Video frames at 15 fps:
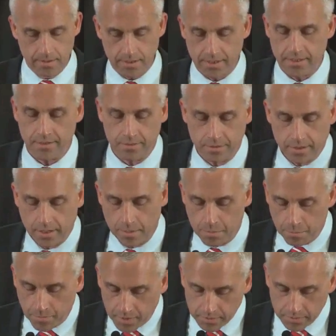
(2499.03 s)
Again, it
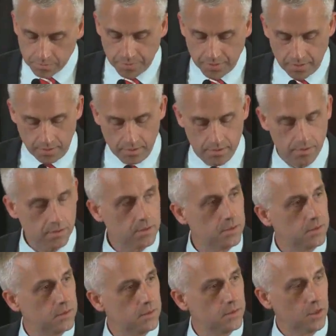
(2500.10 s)
must be
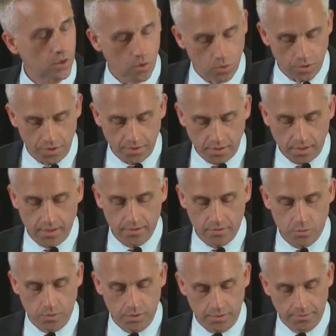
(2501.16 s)
according to
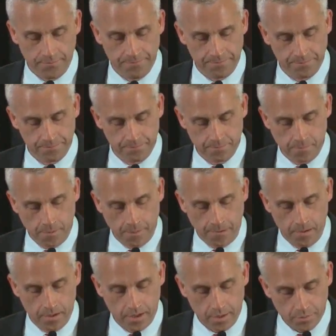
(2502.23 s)
God's will.
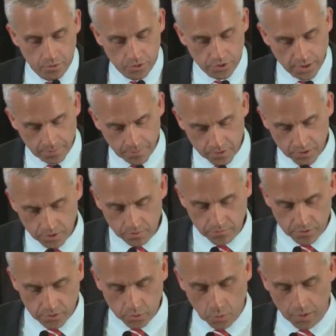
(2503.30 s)
Hebrews chapter 2,
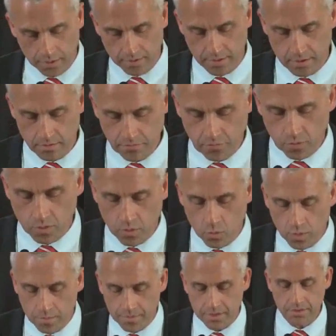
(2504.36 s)
verse 1 Therefore,
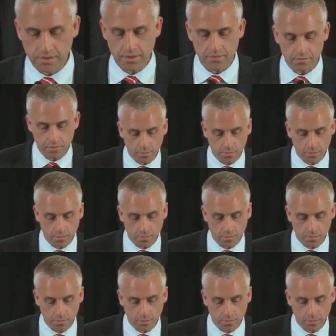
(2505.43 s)
we must give the